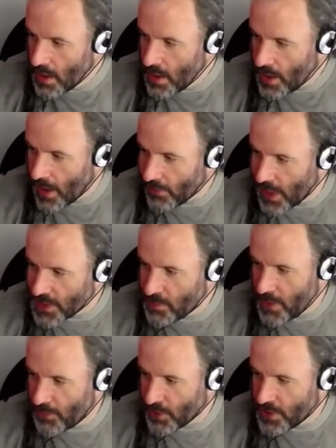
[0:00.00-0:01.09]
lots of
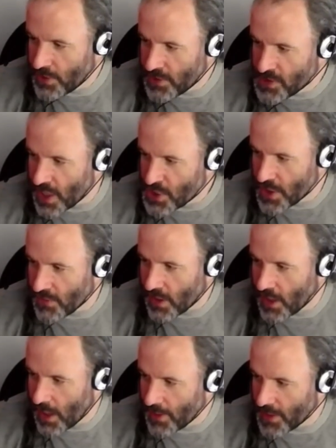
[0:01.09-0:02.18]
people, good discussion in the
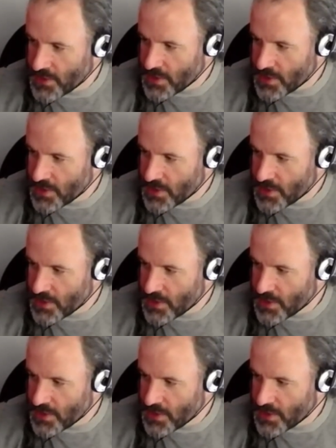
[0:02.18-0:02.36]
comments.